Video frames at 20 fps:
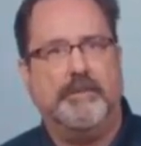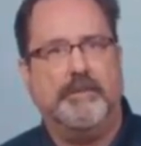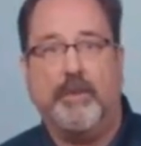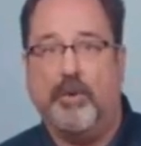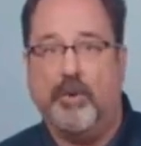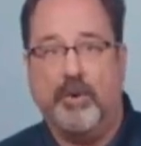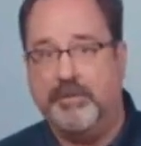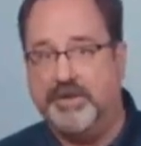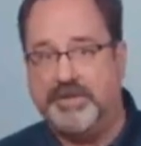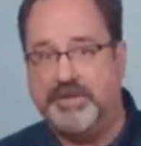
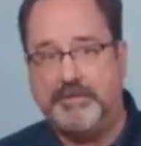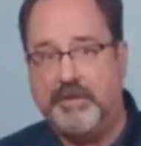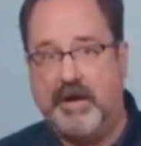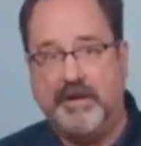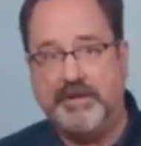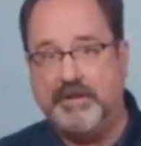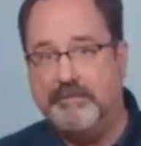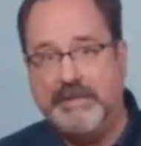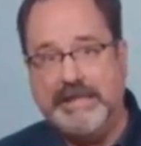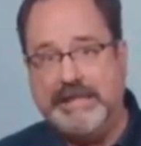or
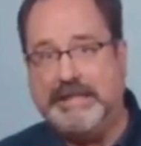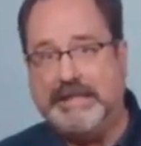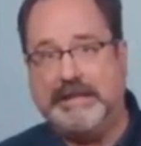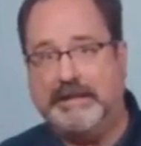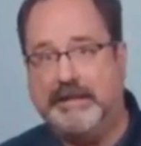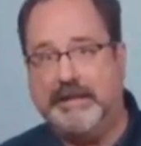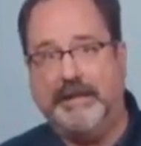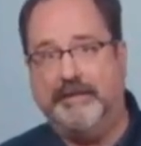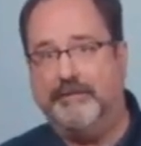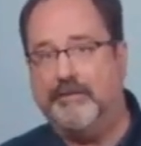respond
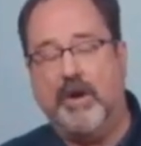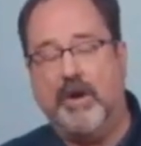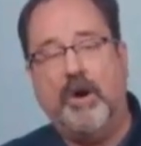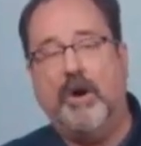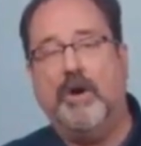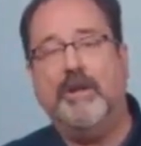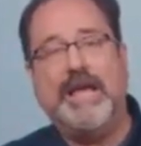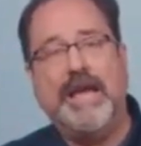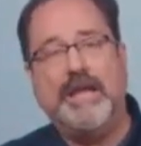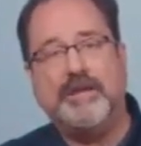immediately,
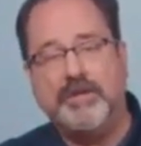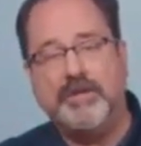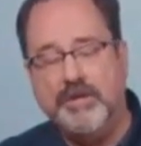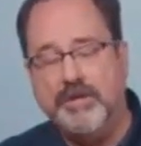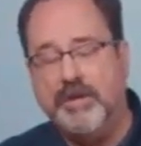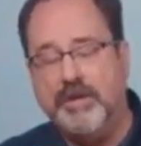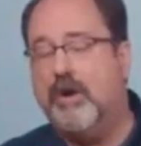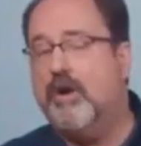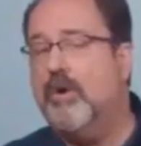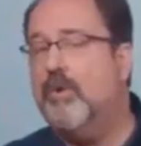all at
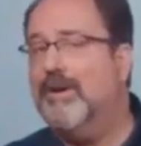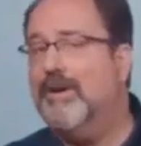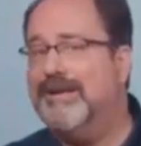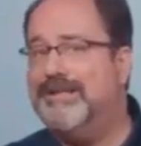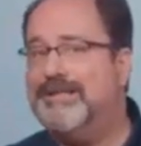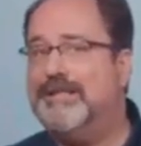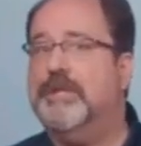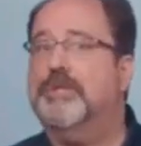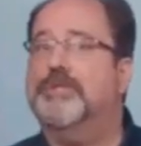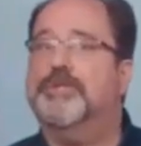no
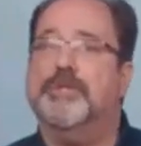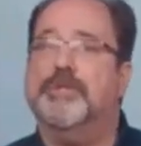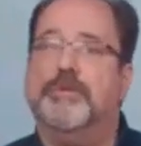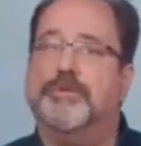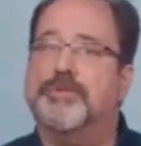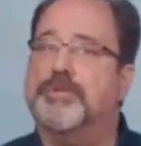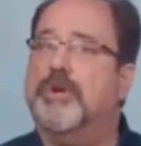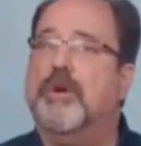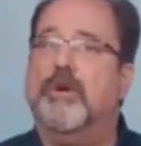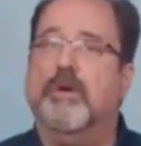additional
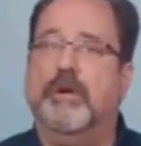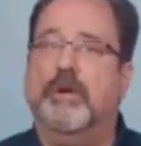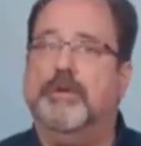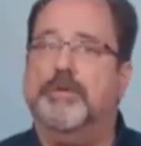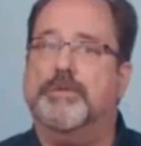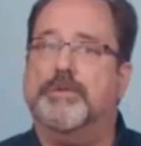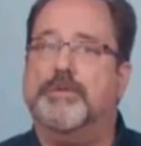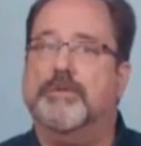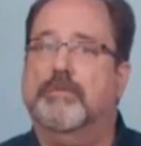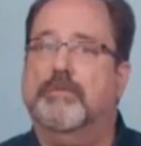
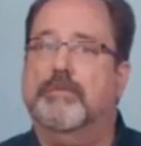charge.